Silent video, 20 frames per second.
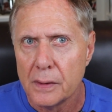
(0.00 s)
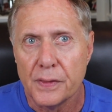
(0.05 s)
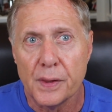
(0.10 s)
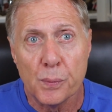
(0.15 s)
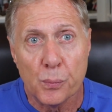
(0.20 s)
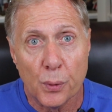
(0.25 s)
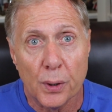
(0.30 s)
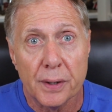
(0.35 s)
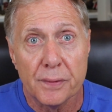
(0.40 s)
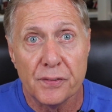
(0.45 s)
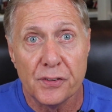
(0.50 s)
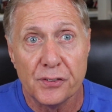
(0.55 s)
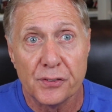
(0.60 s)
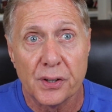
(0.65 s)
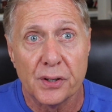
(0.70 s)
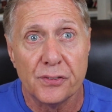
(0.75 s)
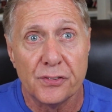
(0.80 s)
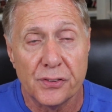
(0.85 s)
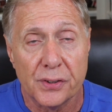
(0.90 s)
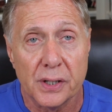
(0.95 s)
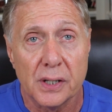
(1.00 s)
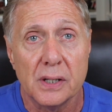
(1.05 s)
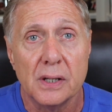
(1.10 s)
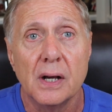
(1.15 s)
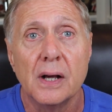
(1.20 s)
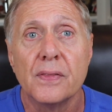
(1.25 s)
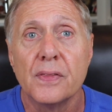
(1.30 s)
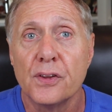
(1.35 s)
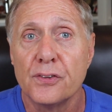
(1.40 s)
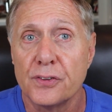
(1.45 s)
Then one of us can
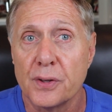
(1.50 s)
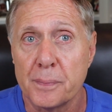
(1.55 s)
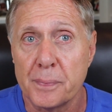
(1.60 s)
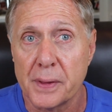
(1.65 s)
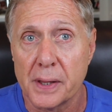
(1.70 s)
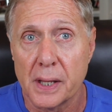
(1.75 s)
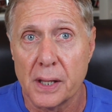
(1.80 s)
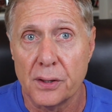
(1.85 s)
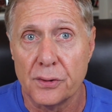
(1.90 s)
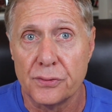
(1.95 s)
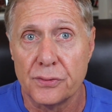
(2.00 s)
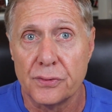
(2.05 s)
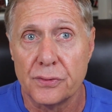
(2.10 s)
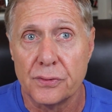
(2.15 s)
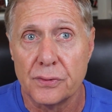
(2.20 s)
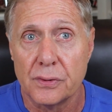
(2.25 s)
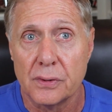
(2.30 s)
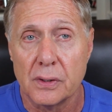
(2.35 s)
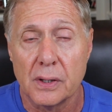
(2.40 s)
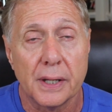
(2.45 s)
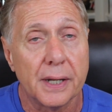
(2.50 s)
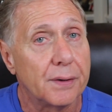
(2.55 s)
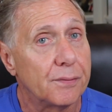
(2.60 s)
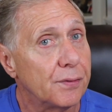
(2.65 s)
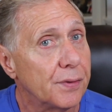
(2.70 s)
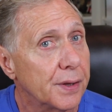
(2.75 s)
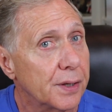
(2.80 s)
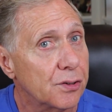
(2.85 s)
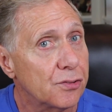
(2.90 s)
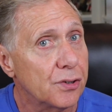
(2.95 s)
see the something else, and
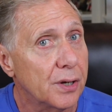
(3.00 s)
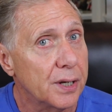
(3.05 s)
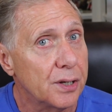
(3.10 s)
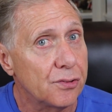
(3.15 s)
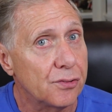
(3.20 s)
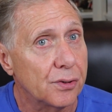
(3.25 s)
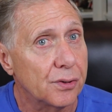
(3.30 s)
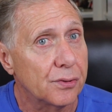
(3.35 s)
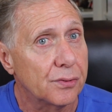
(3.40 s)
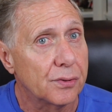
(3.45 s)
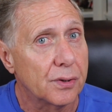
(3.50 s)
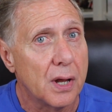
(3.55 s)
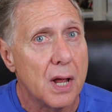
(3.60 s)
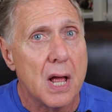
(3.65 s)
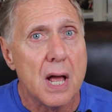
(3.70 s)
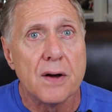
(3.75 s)
everything changes.